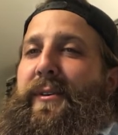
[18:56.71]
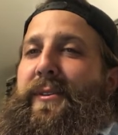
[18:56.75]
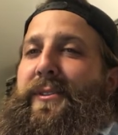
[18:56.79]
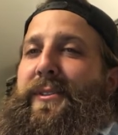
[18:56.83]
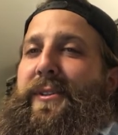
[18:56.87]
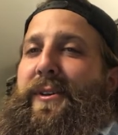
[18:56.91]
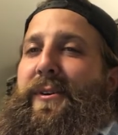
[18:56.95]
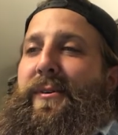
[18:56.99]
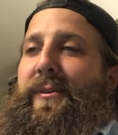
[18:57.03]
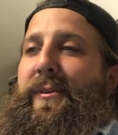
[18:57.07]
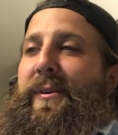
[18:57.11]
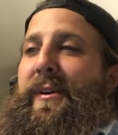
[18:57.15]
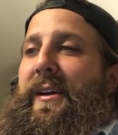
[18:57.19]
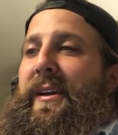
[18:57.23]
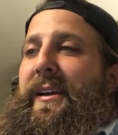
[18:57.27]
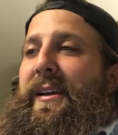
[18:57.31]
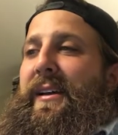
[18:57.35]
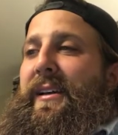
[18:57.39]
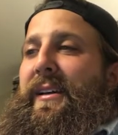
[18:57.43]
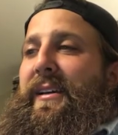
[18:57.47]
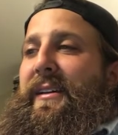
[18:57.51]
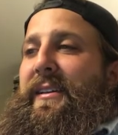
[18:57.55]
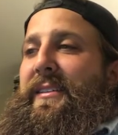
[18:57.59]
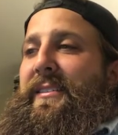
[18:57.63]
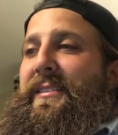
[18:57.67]
So
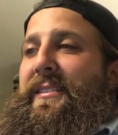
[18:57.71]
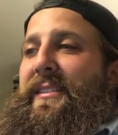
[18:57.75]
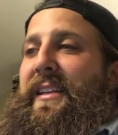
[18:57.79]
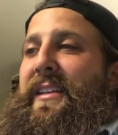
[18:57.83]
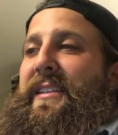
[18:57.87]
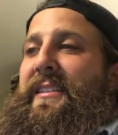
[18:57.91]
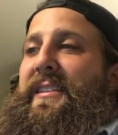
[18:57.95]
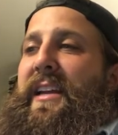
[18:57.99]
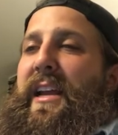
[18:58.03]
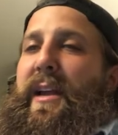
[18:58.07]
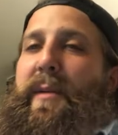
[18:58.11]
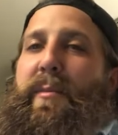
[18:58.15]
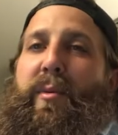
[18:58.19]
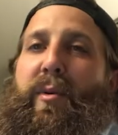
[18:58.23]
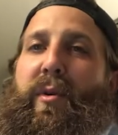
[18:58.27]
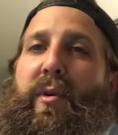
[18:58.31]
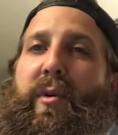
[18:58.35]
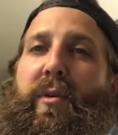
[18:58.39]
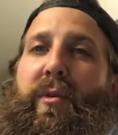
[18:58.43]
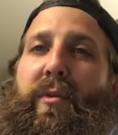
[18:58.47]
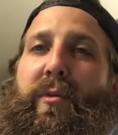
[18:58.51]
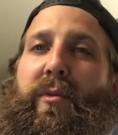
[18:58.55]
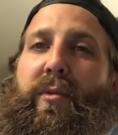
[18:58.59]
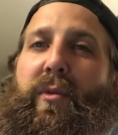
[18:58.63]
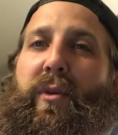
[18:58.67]
since
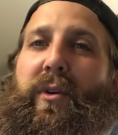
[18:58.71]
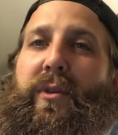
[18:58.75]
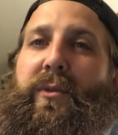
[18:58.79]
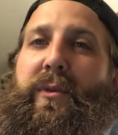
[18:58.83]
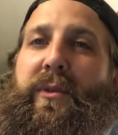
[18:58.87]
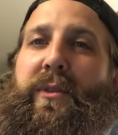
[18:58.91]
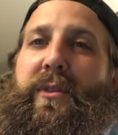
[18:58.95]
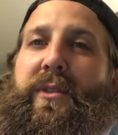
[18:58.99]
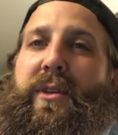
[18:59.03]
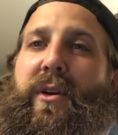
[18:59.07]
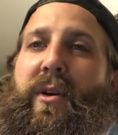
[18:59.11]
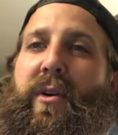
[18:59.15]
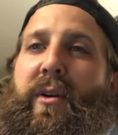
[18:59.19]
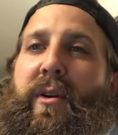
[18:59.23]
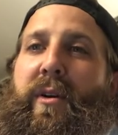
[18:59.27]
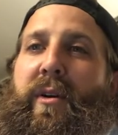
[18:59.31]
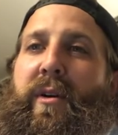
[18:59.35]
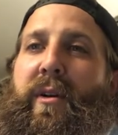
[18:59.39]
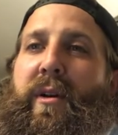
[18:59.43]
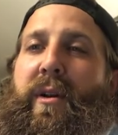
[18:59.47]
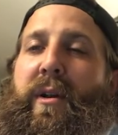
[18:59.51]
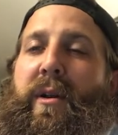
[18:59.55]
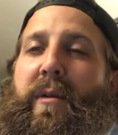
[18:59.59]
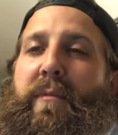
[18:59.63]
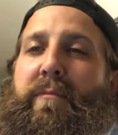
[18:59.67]
April, which was our
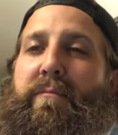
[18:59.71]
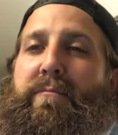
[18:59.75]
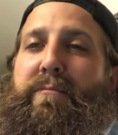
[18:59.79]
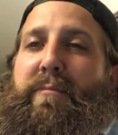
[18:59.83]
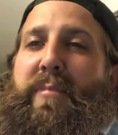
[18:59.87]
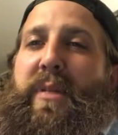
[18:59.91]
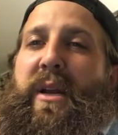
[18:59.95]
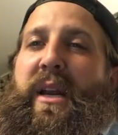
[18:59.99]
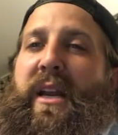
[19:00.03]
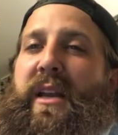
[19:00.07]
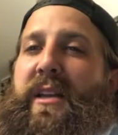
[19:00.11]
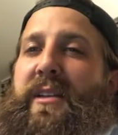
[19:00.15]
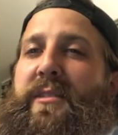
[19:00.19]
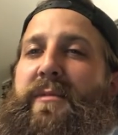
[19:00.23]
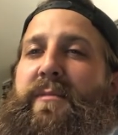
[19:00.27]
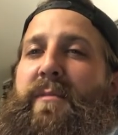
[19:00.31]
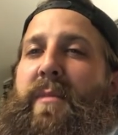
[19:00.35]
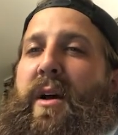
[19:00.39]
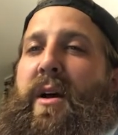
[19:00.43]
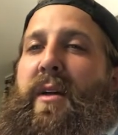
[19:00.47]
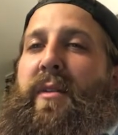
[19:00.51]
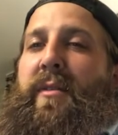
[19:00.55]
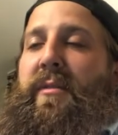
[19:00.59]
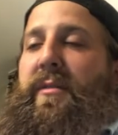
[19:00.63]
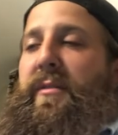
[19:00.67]
biggest
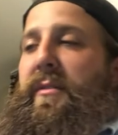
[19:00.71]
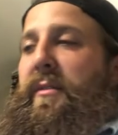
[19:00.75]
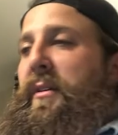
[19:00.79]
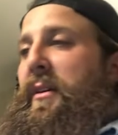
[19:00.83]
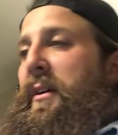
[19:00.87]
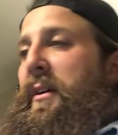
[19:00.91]
month,